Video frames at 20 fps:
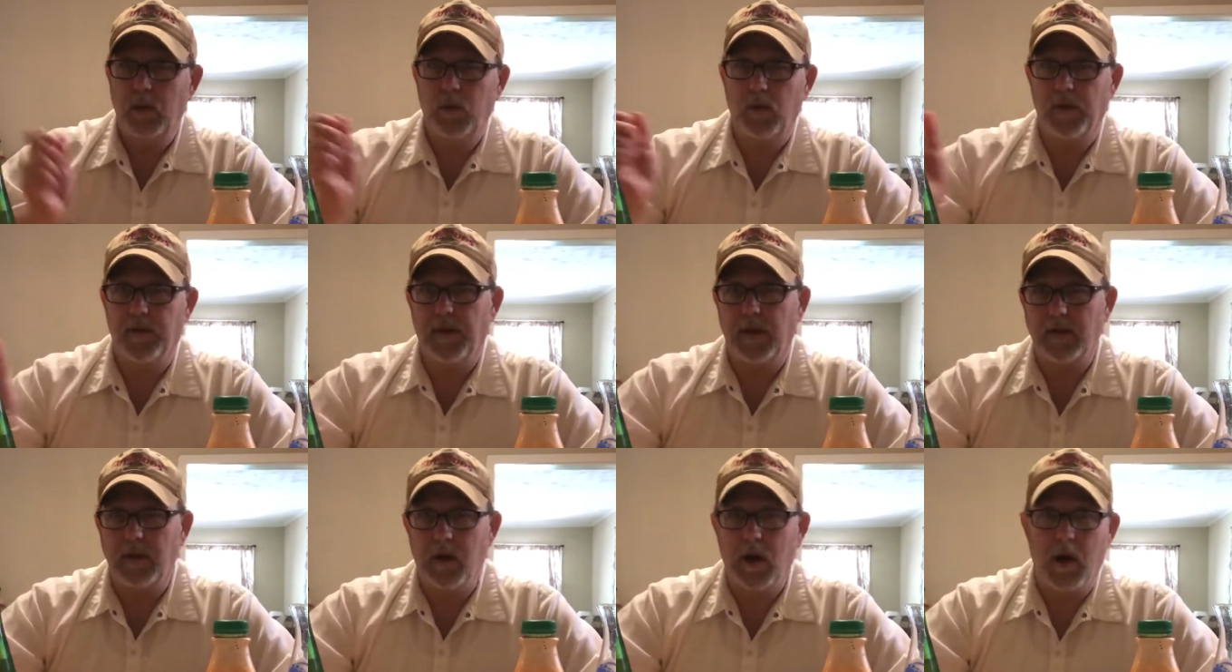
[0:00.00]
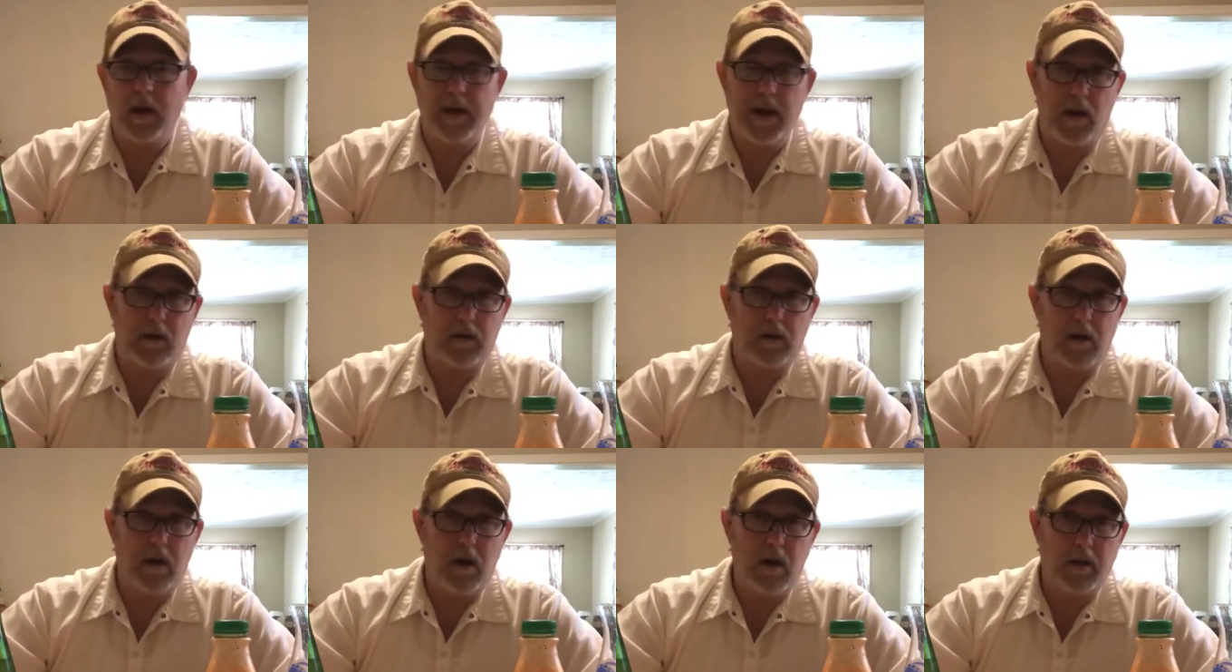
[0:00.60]
with a
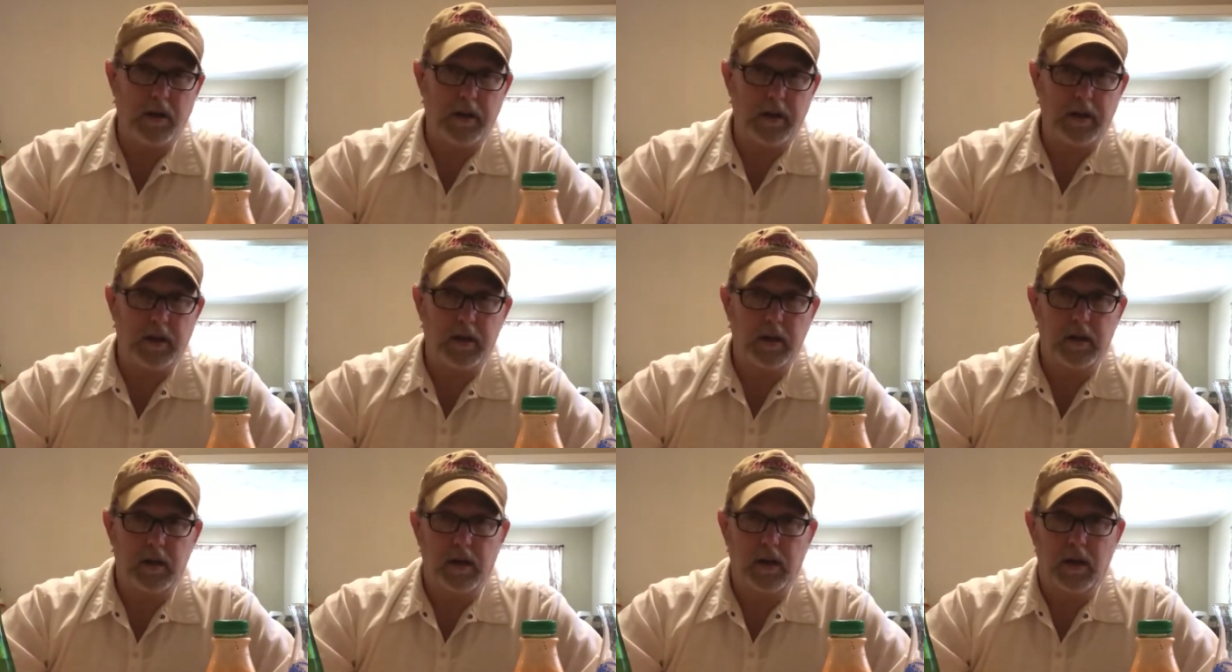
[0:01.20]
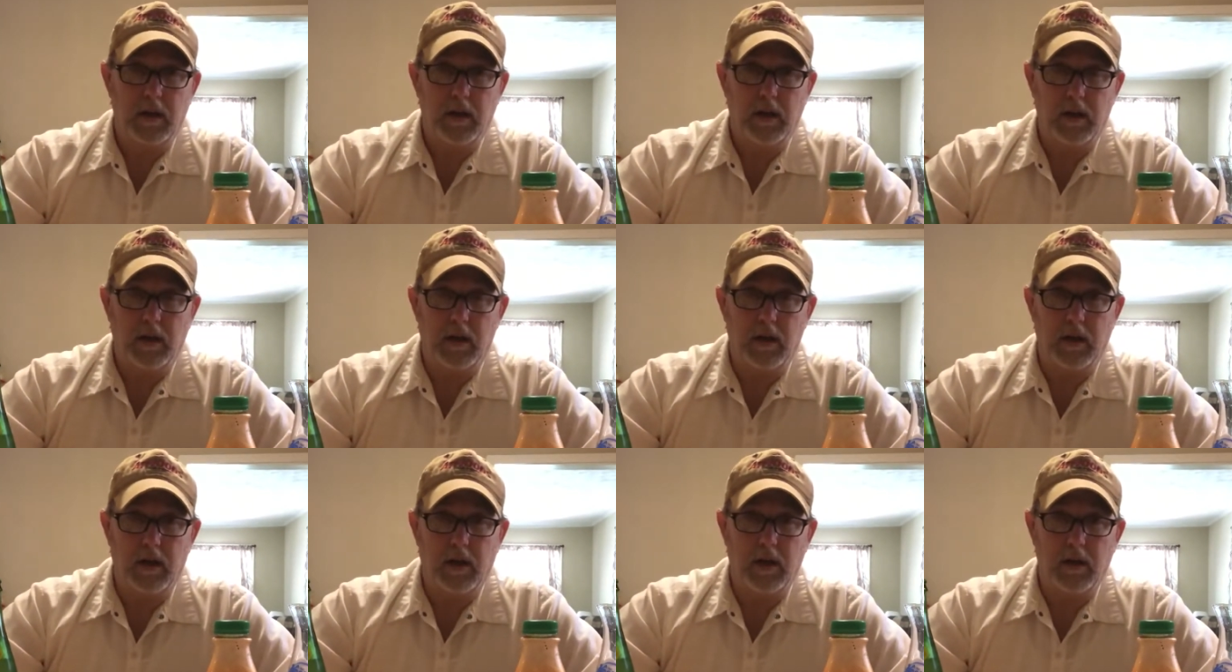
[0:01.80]
non-alcoholic
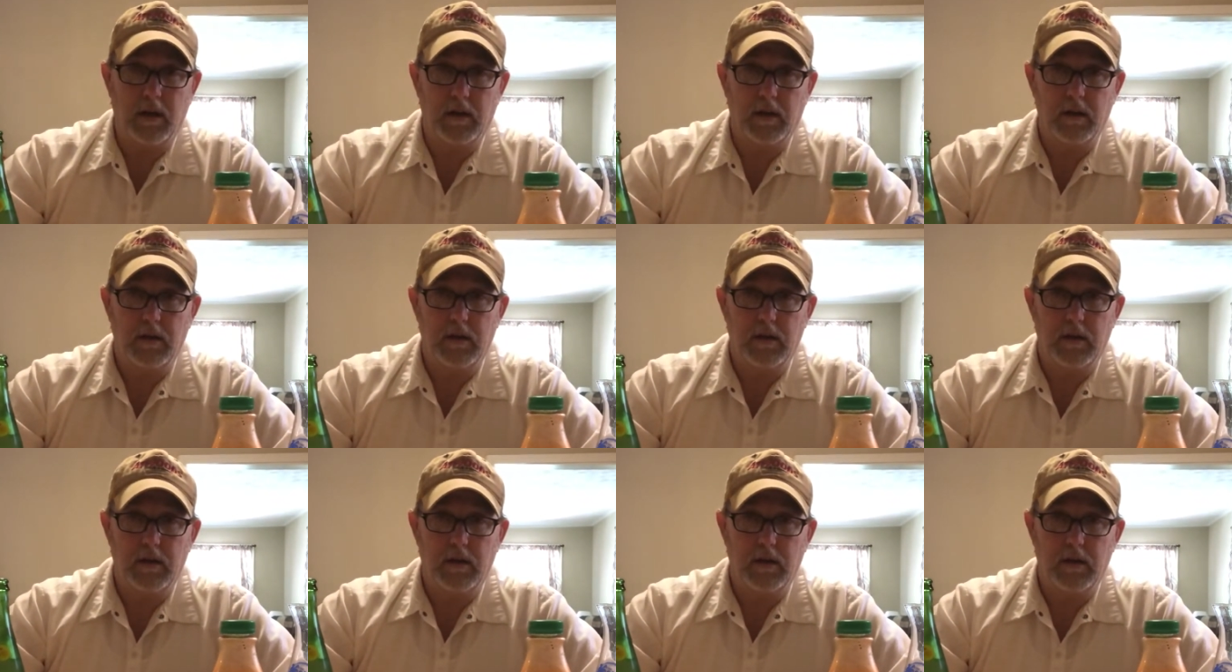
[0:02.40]
uh,